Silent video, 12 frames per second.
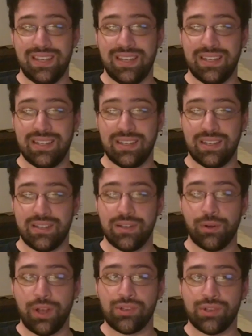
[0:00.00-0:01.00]
And
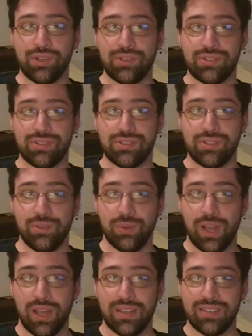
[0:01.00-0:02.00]
congratulations to you
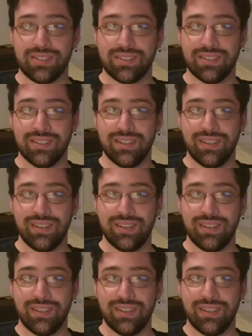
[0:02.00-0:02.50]
guys